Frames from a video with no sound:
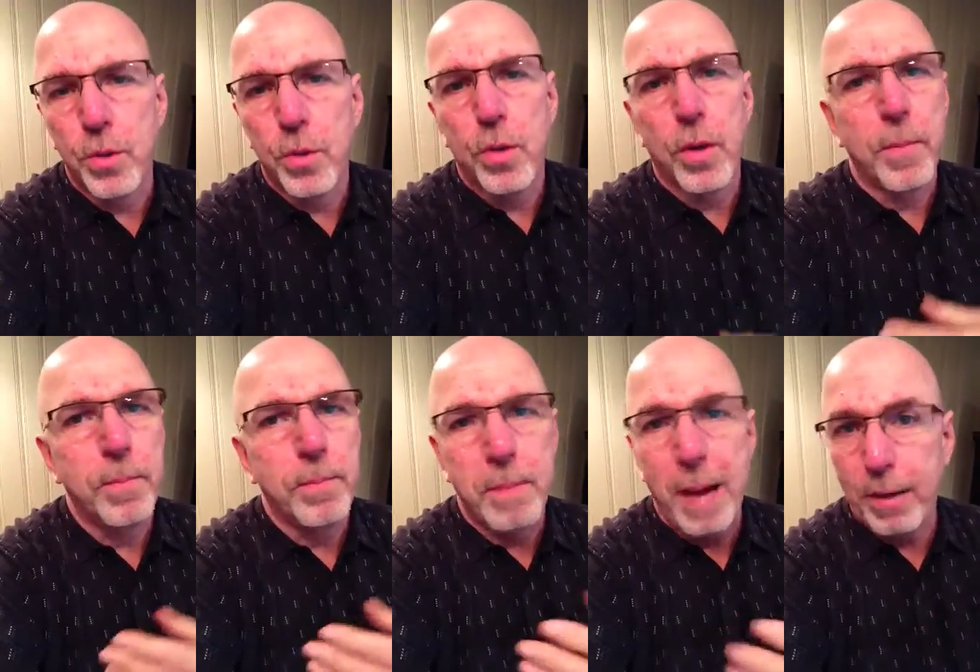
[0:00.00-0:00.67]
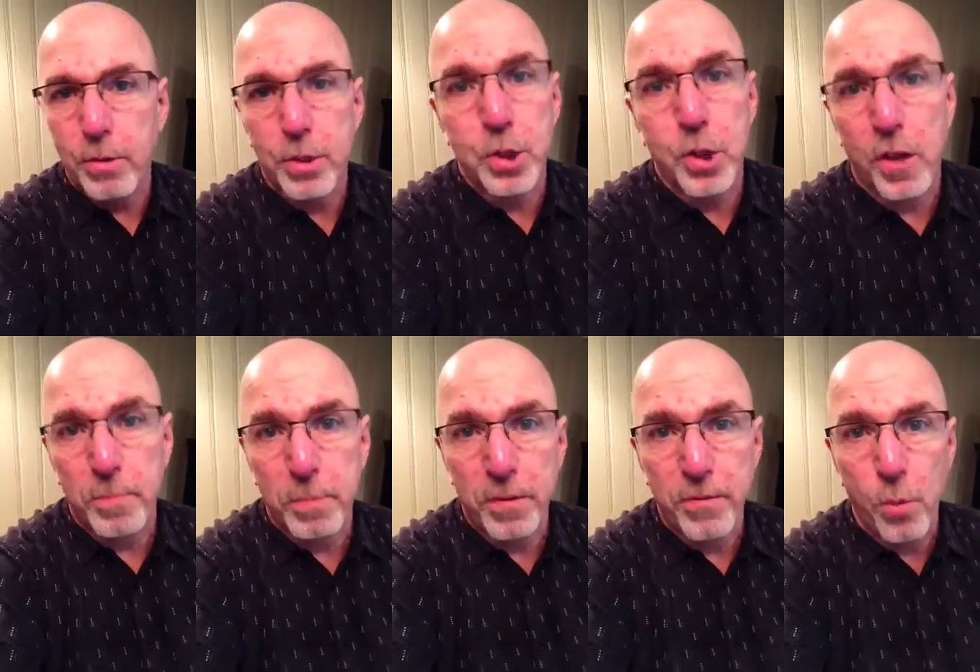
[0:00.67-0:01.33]
or a
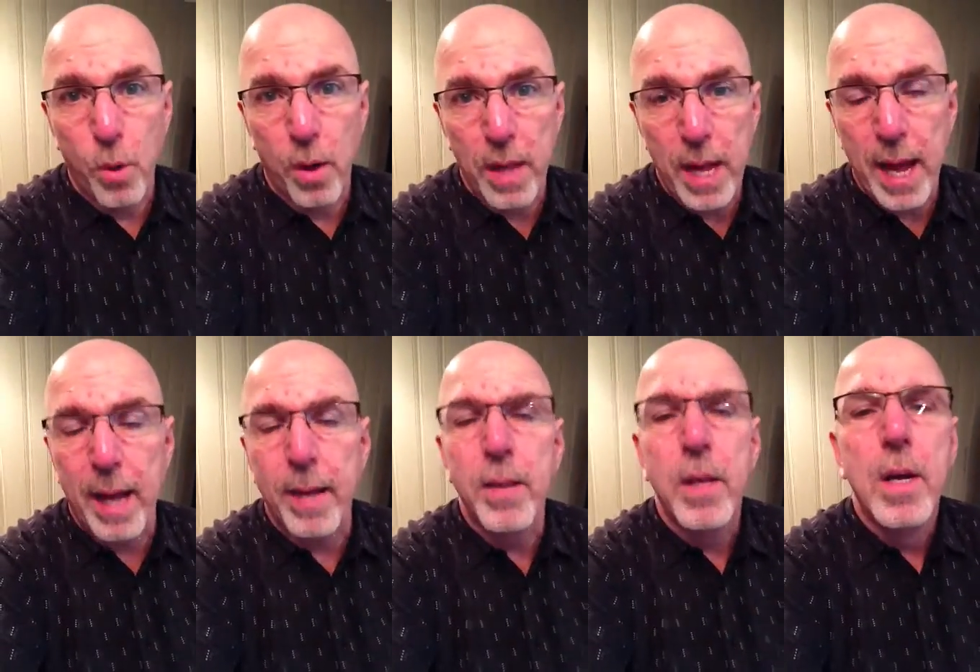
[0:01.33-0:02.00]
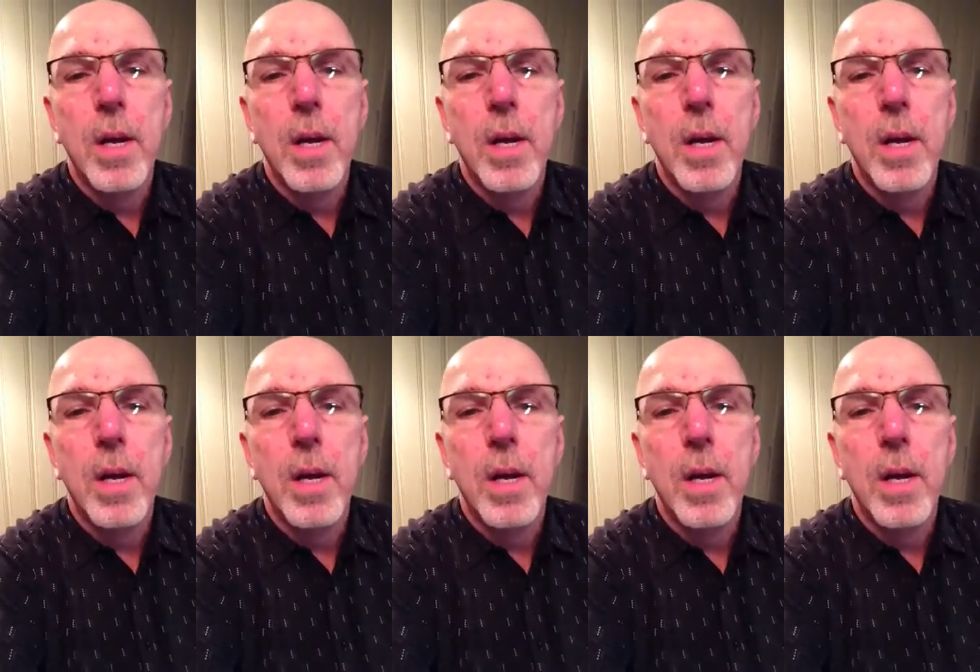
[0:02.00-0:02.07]
Microsoft before that,